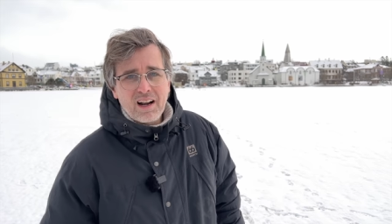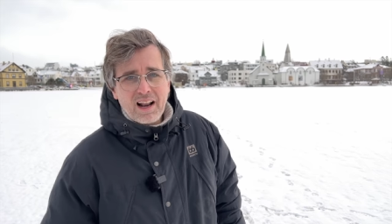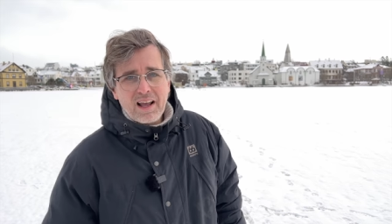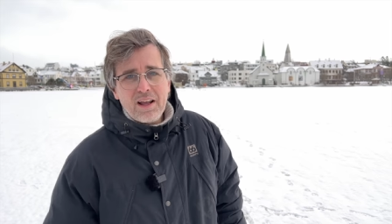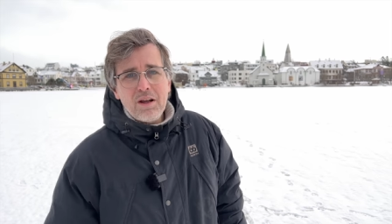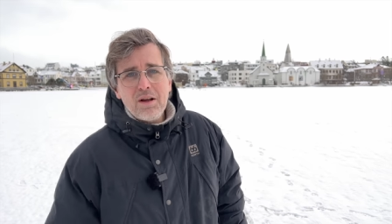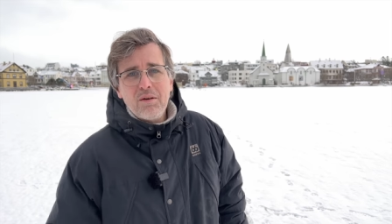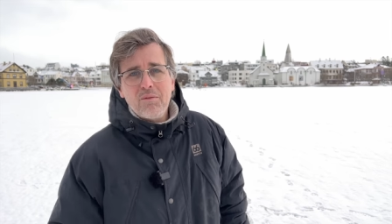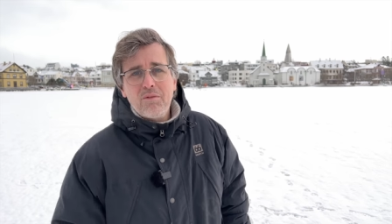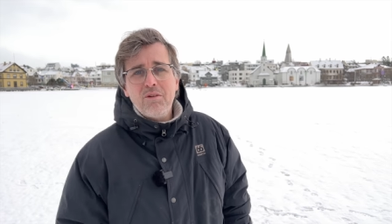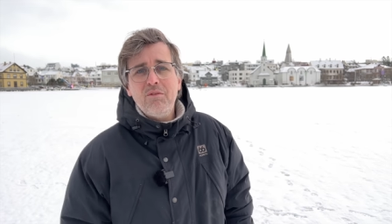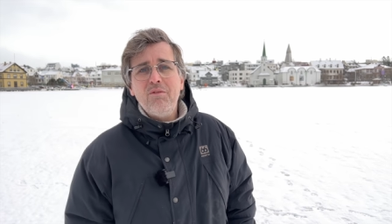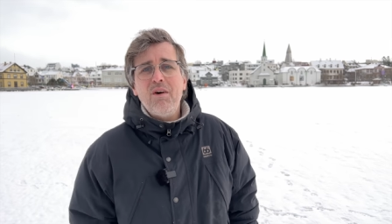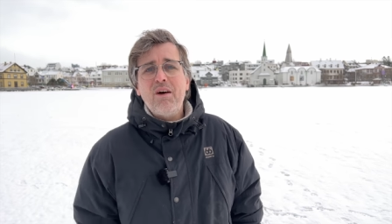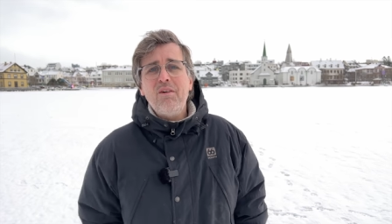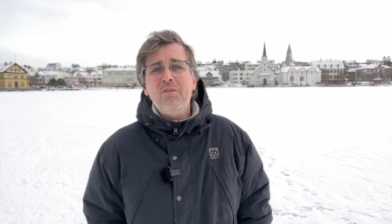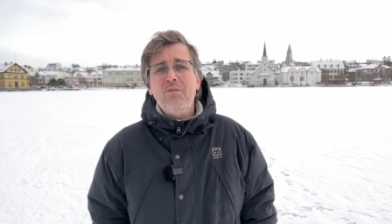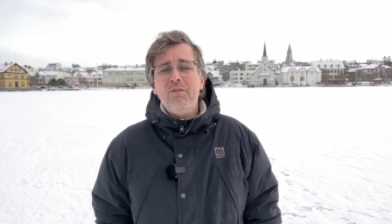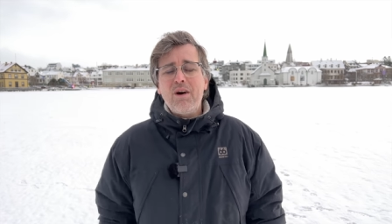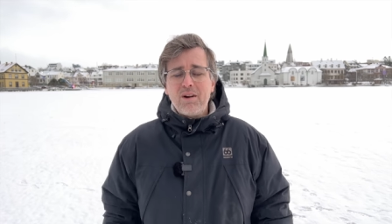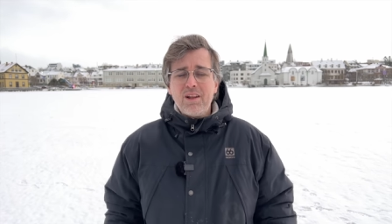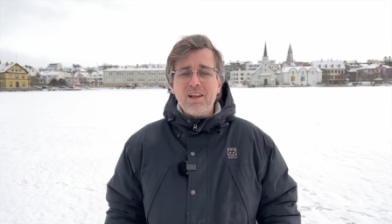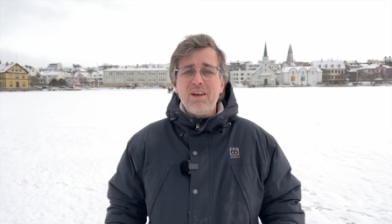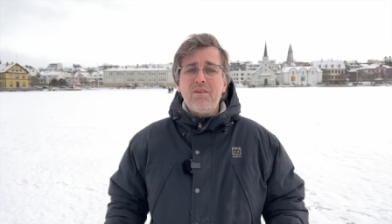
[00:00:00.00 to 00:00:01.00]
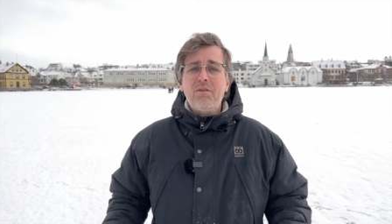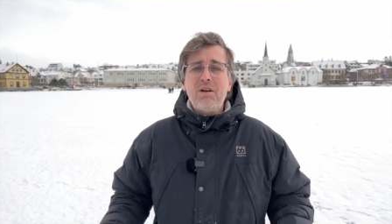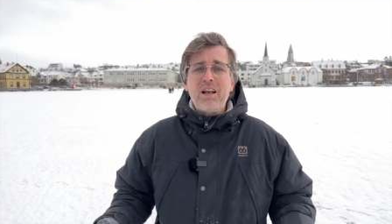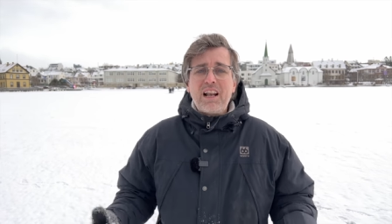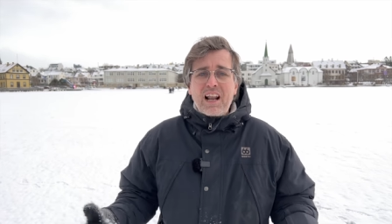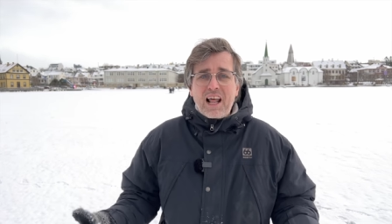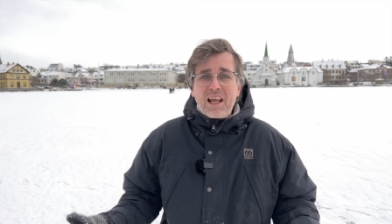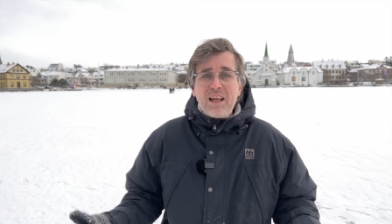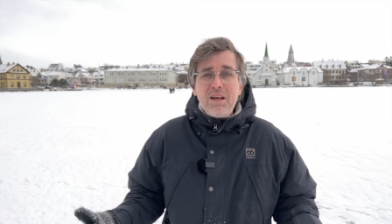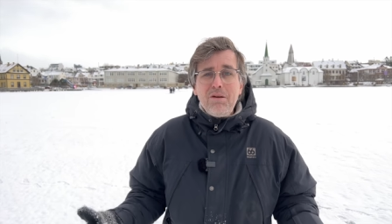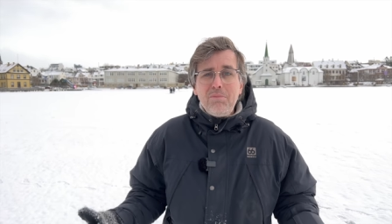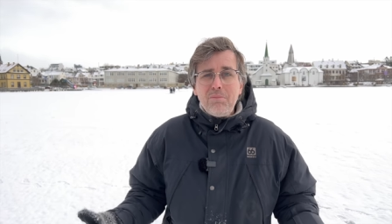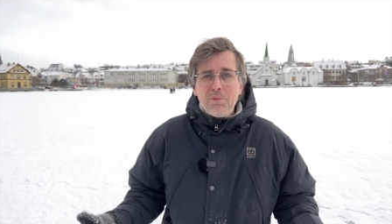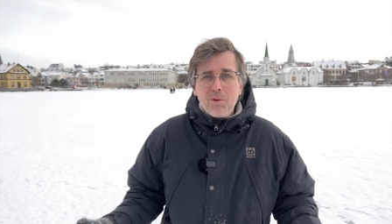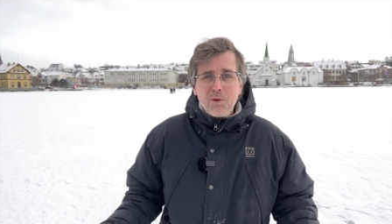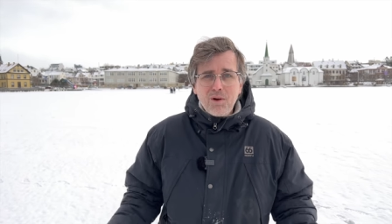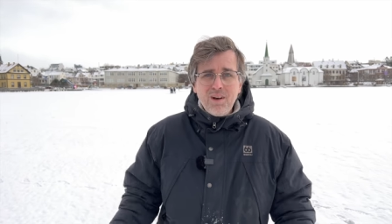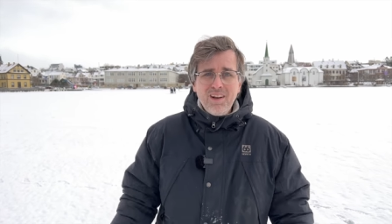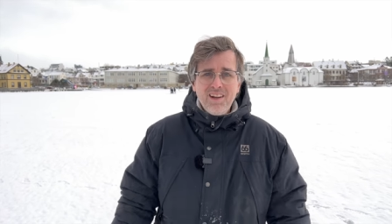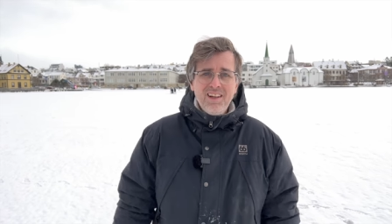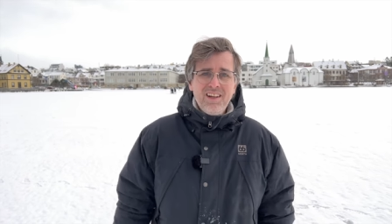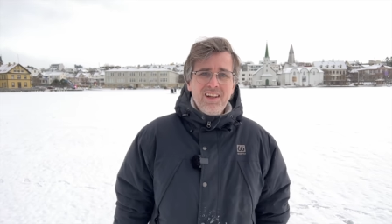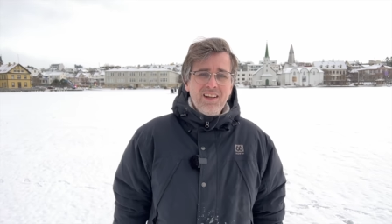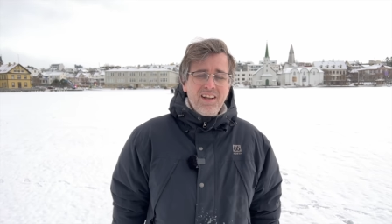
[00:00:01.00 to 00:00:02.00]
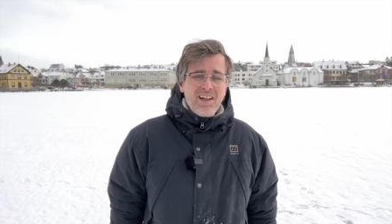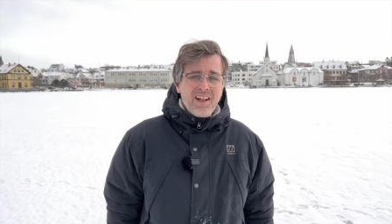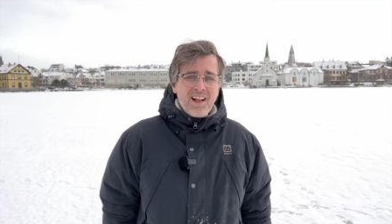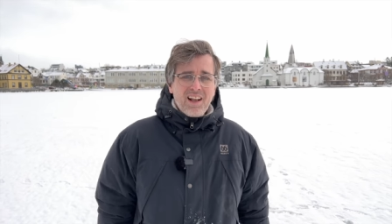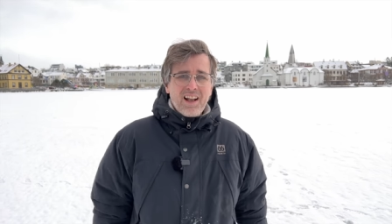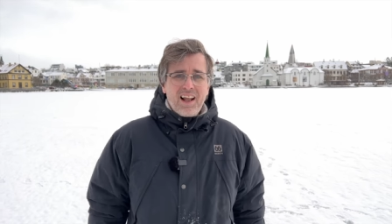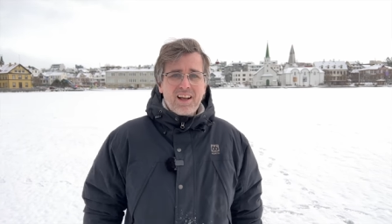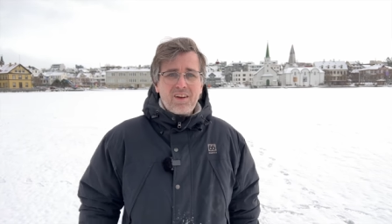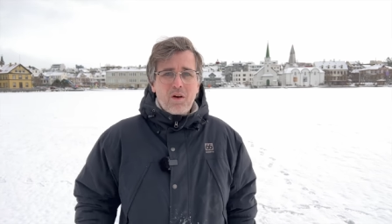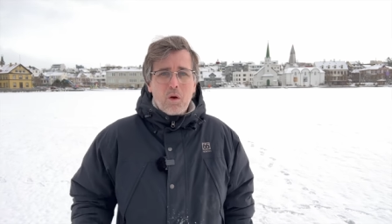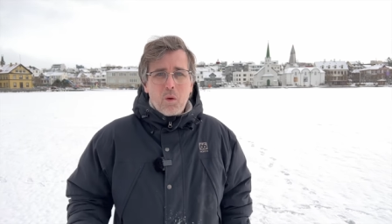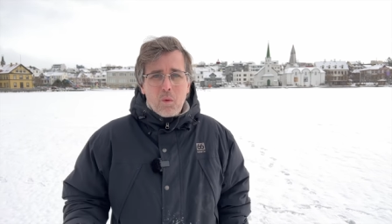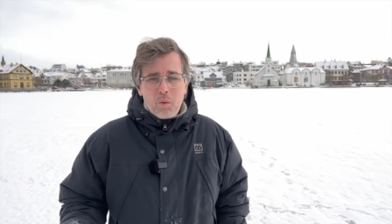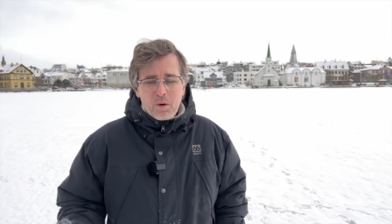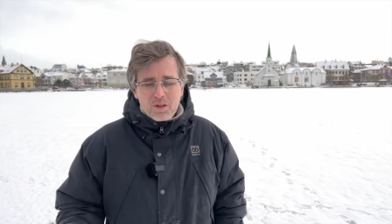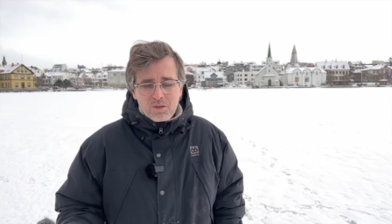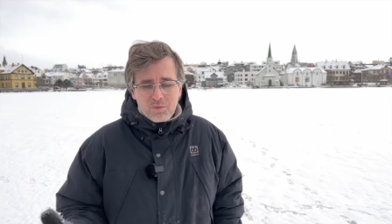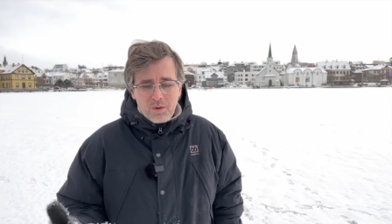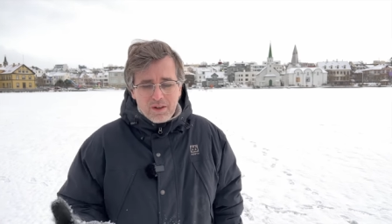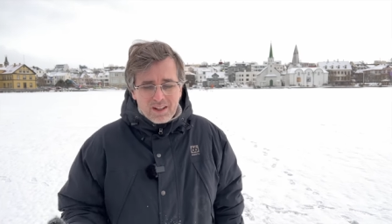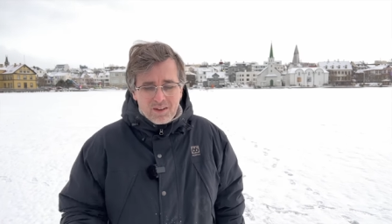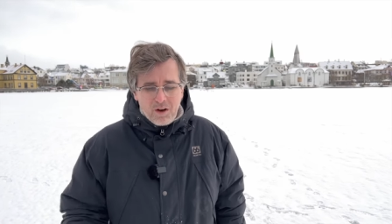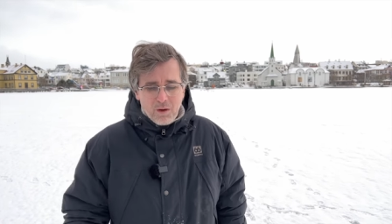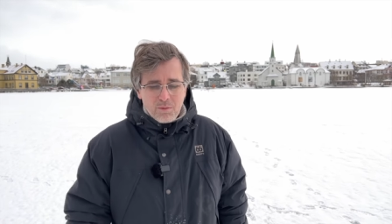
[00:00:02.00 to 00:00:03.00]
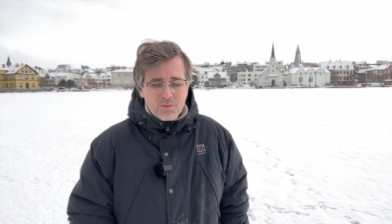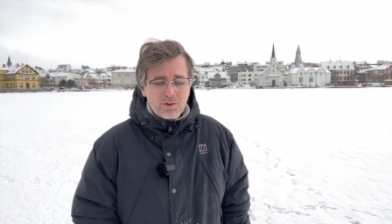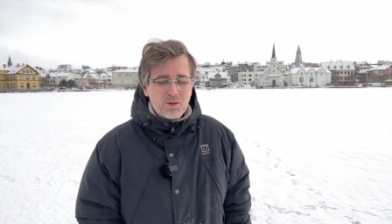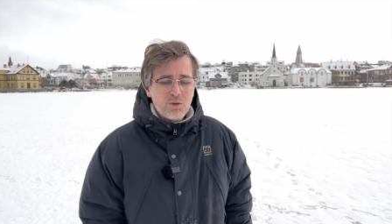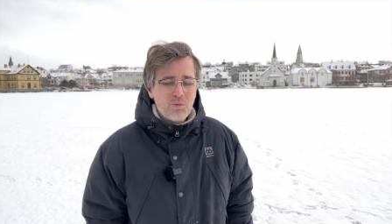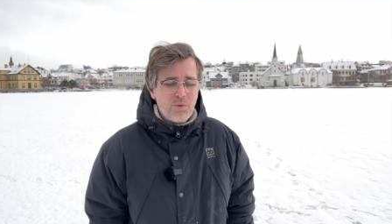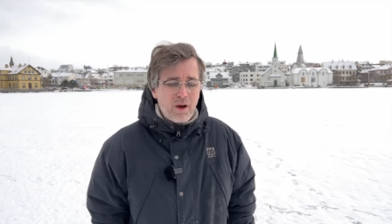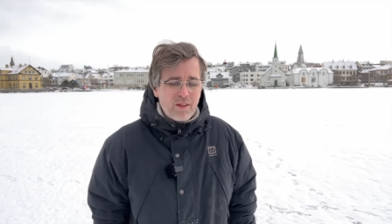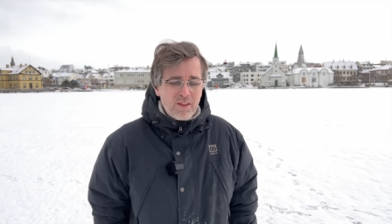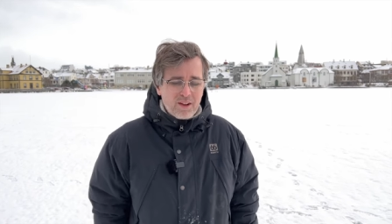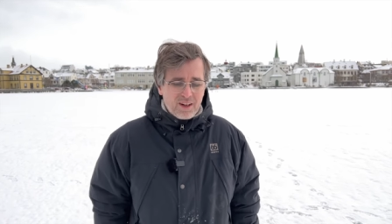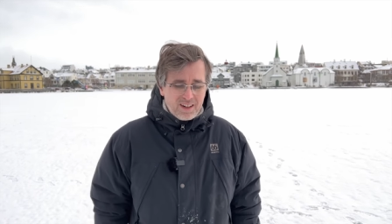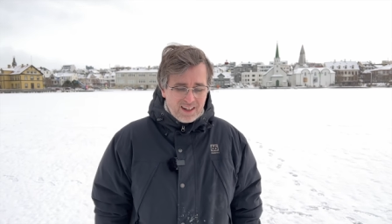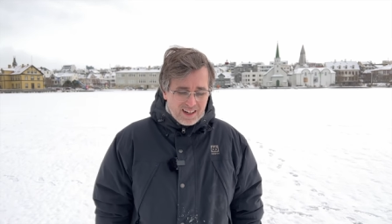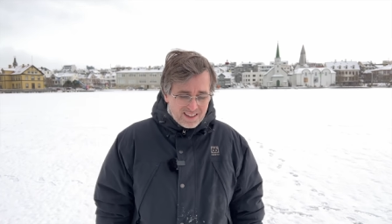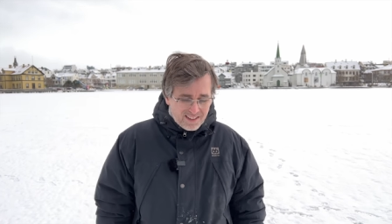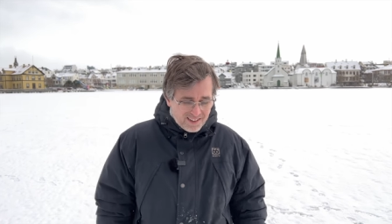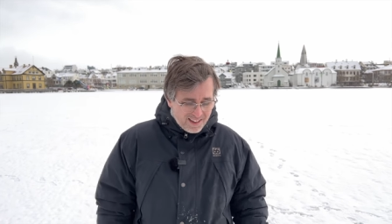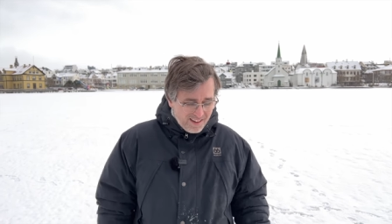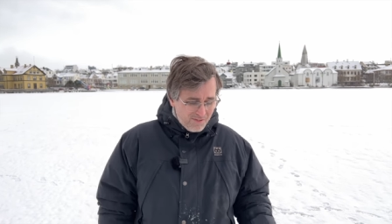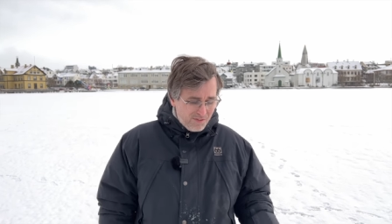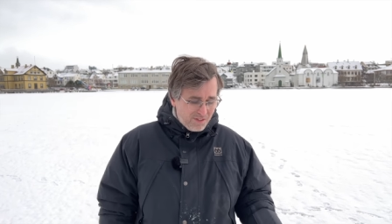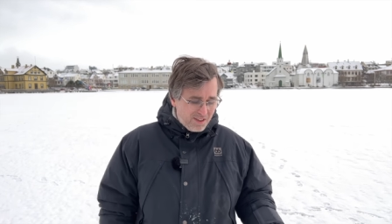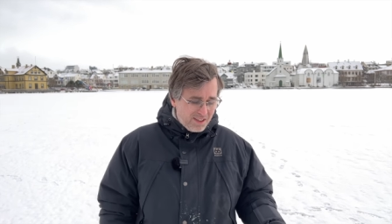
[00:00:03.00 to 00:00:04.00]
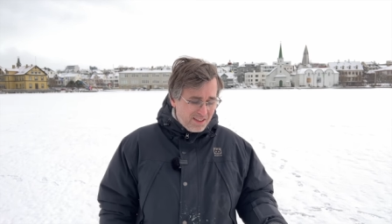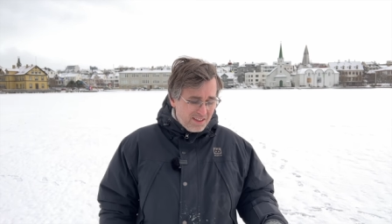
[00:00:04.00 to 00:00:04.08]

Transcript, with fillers: very reliable, like always when it comes to weather in Iceland.